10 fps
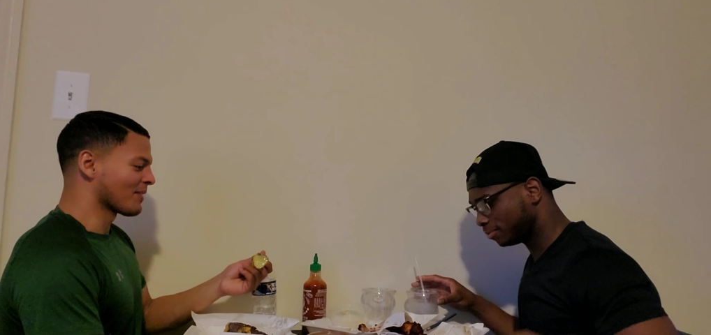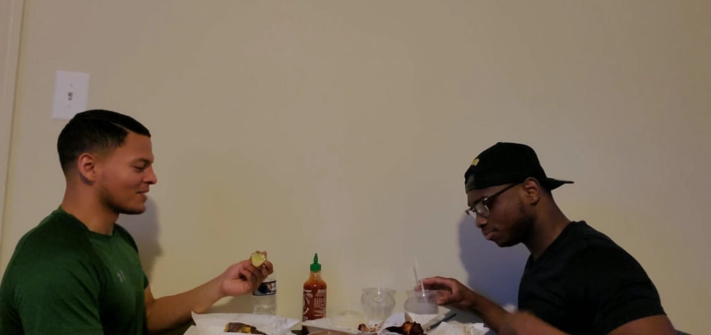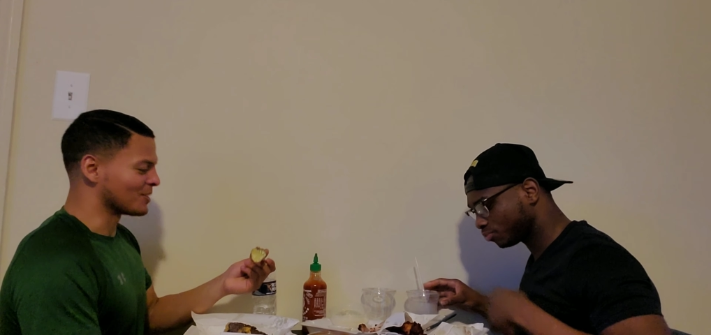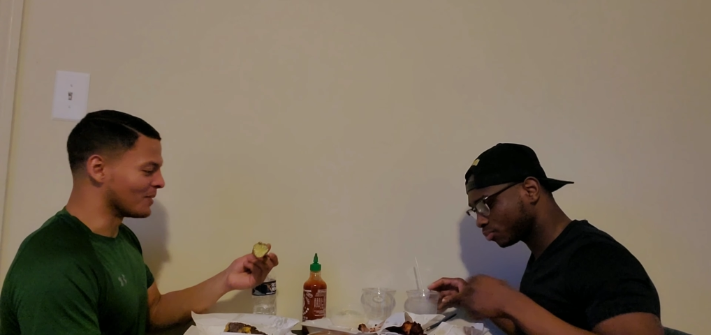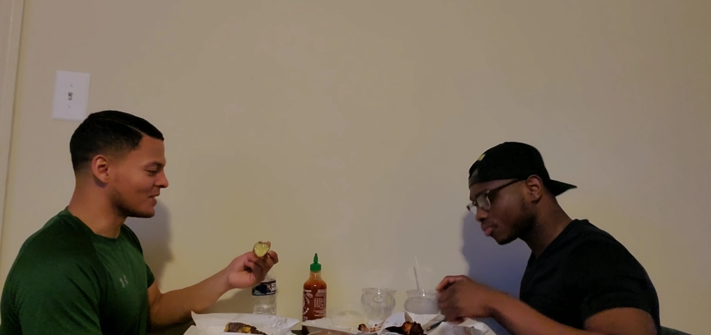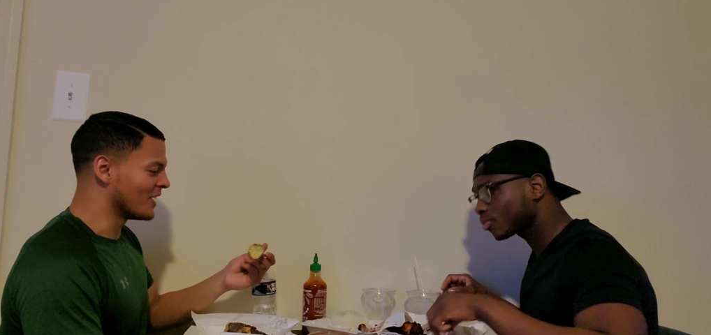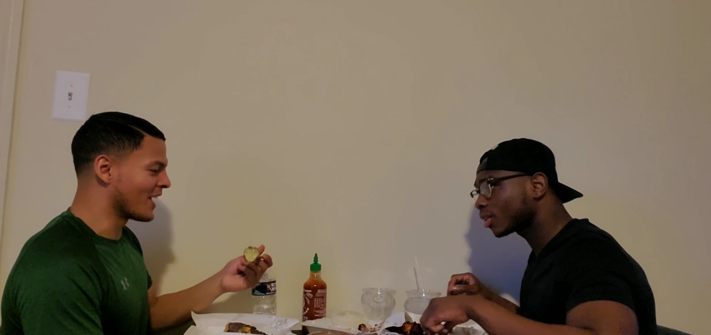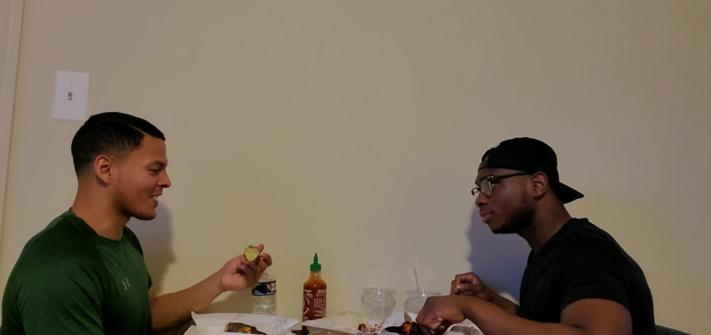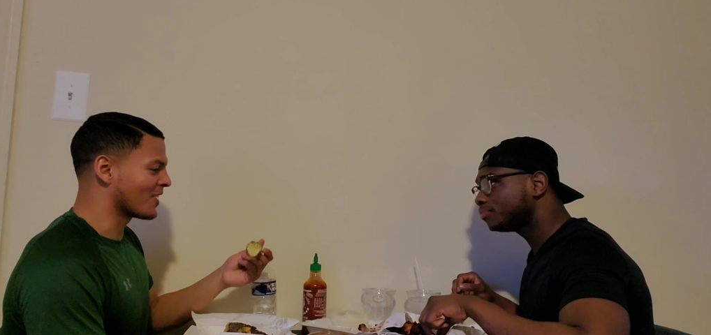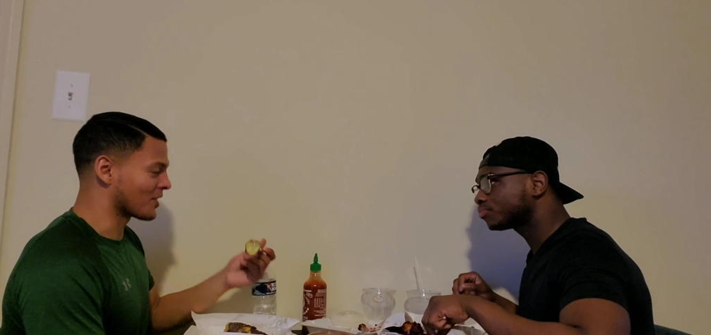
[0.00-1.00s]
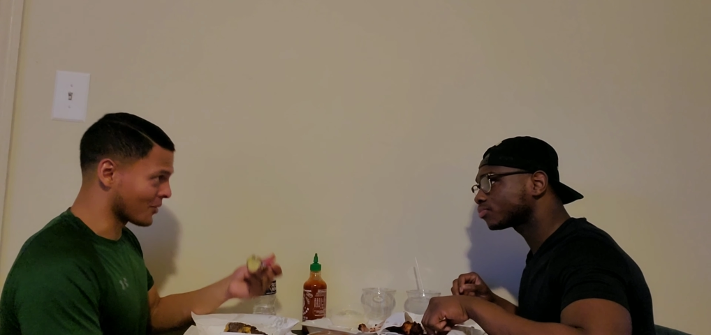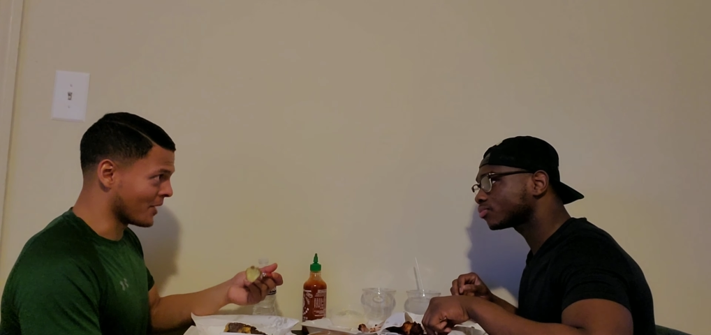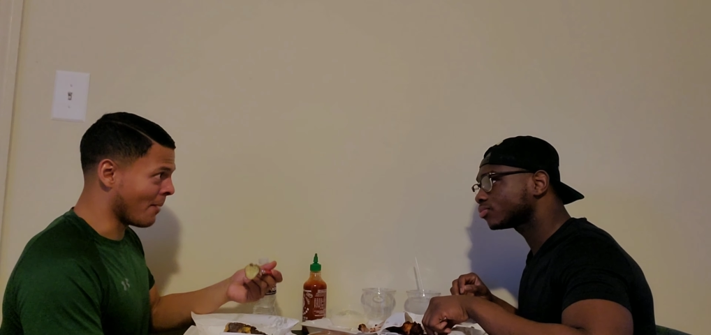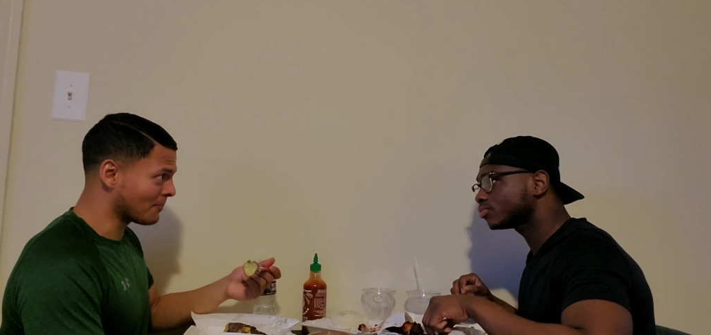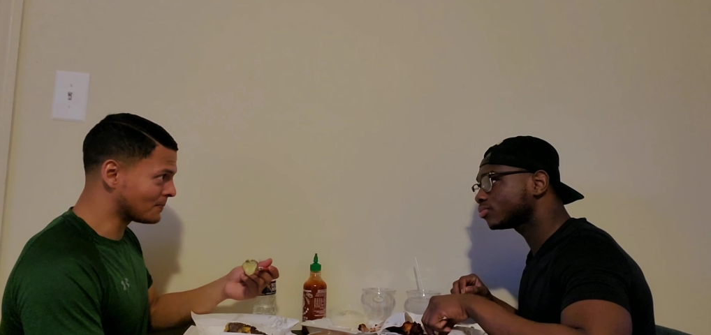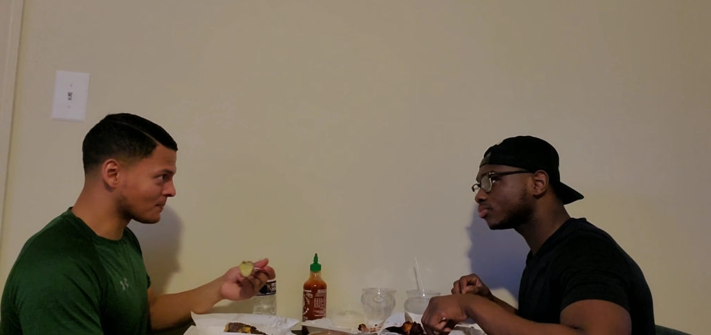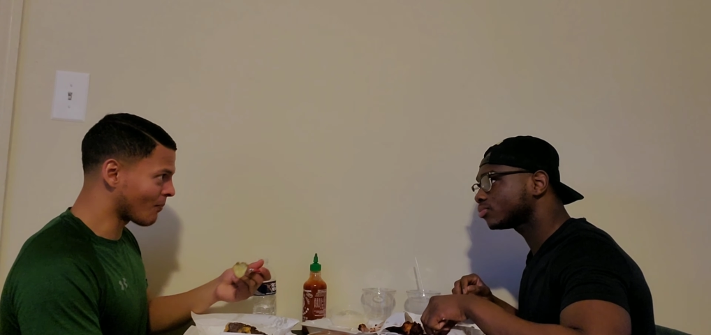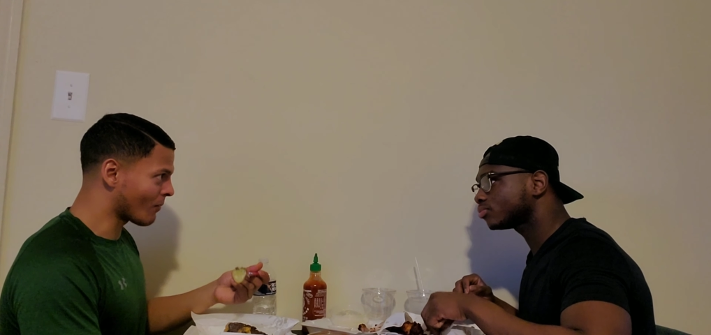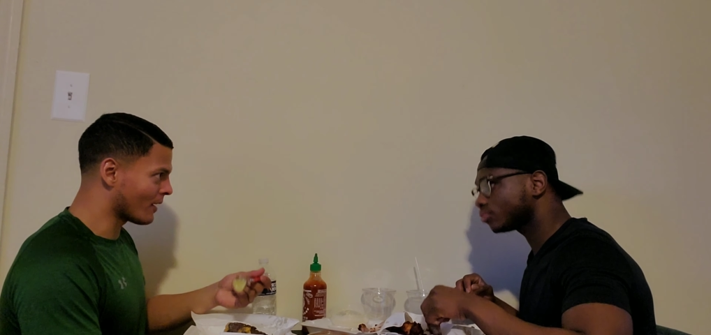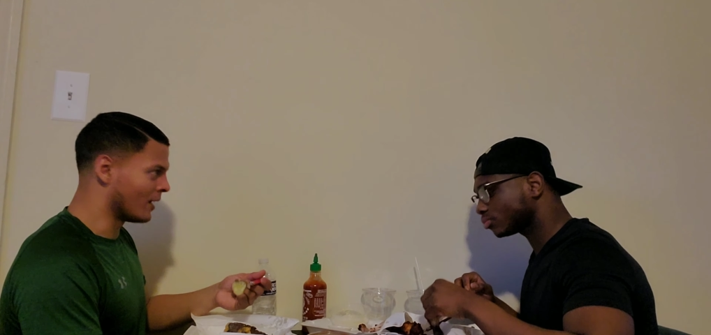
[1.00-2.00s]
Speaker 1: so one day I caught a cramp.
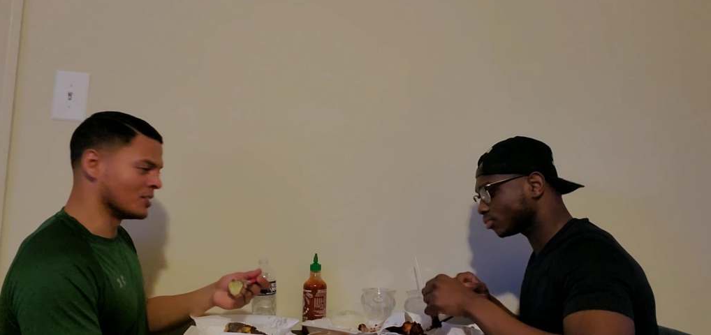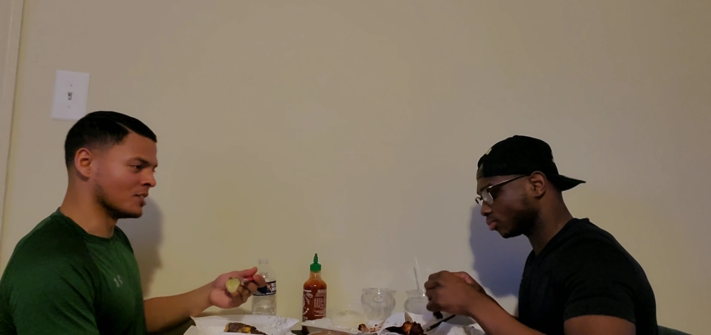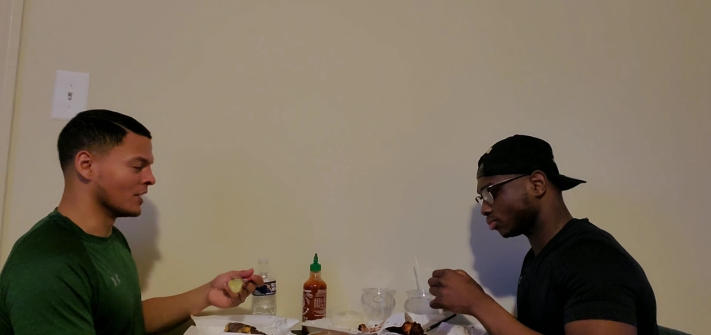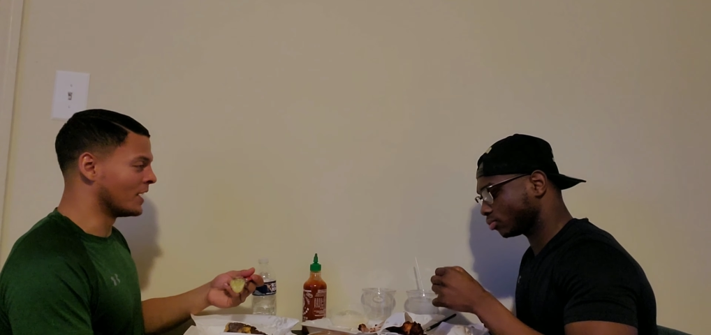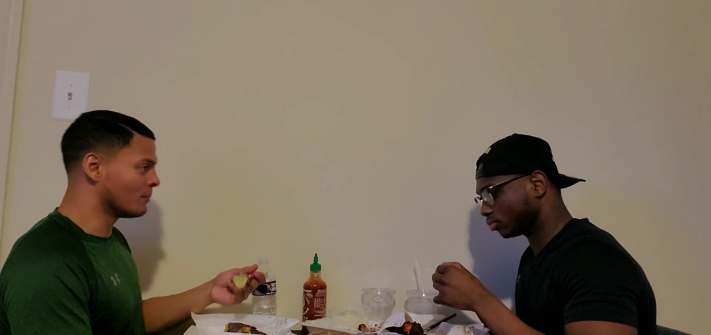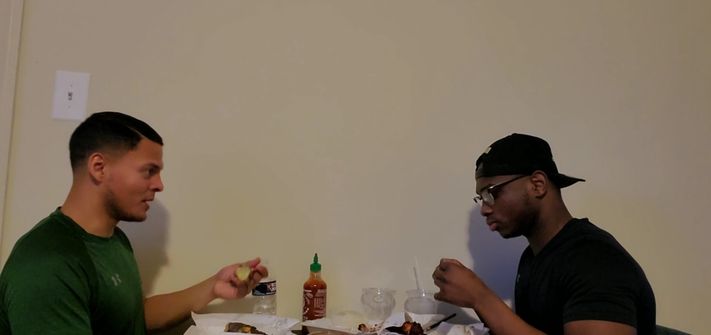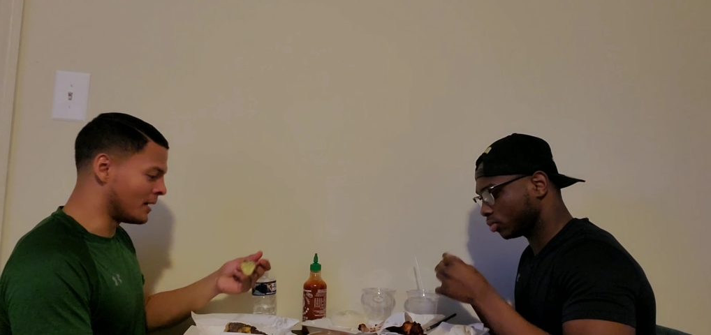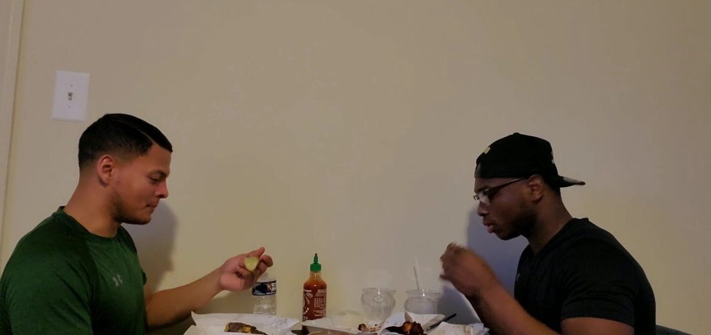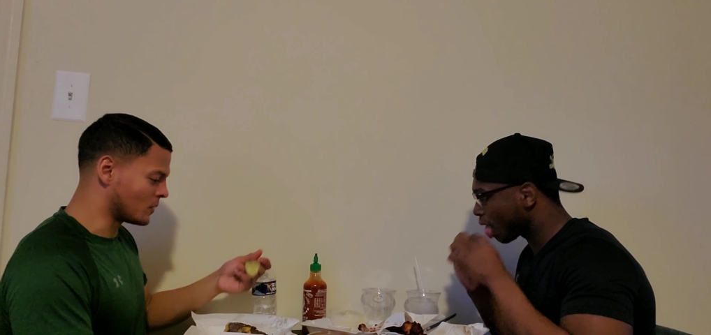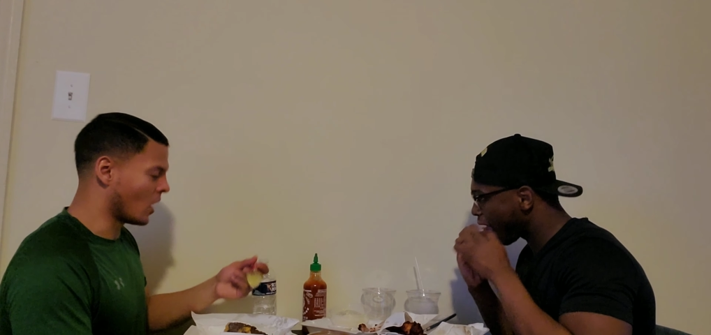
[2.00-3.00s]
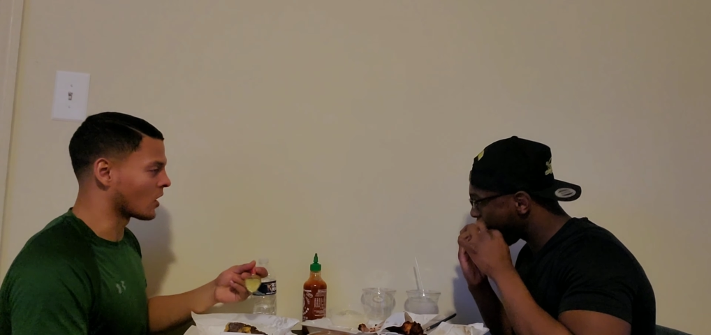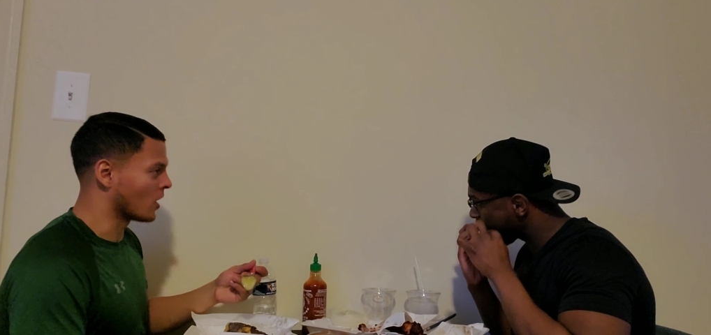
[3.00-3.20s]
I was just laying in bed. I